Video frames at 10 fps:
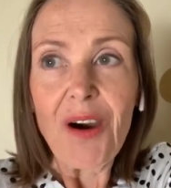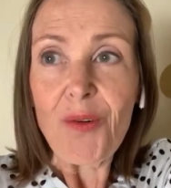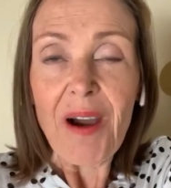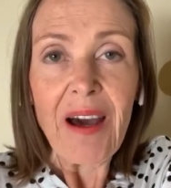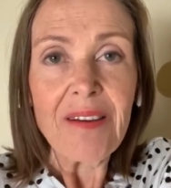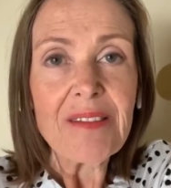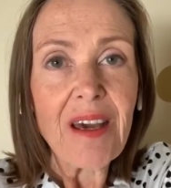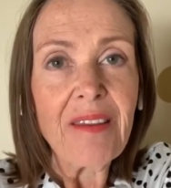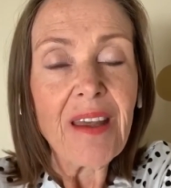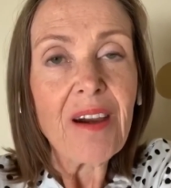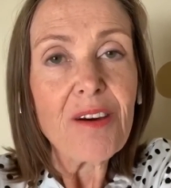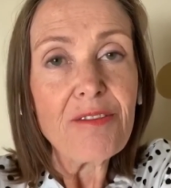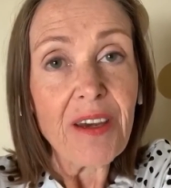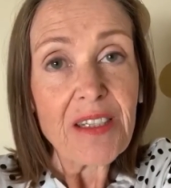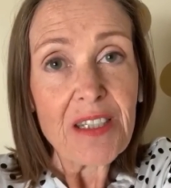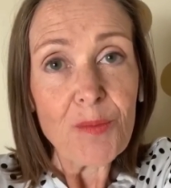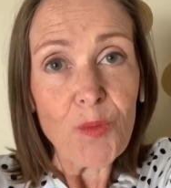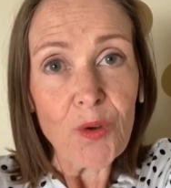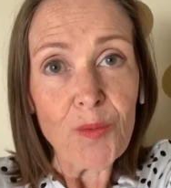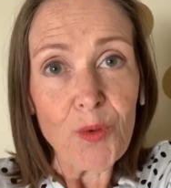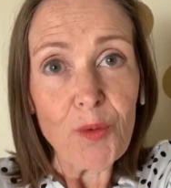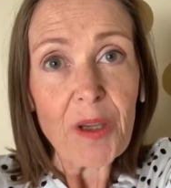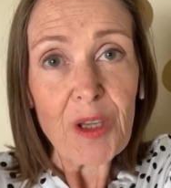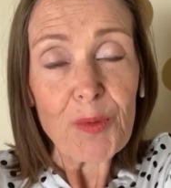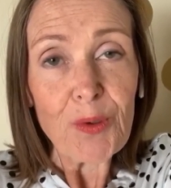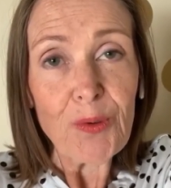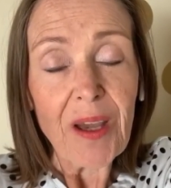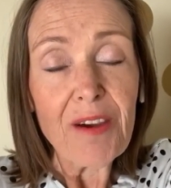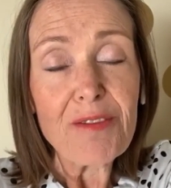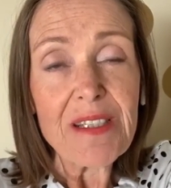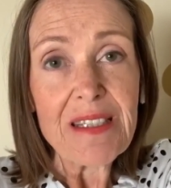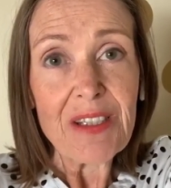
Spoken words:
around, and they're affecting more and more people every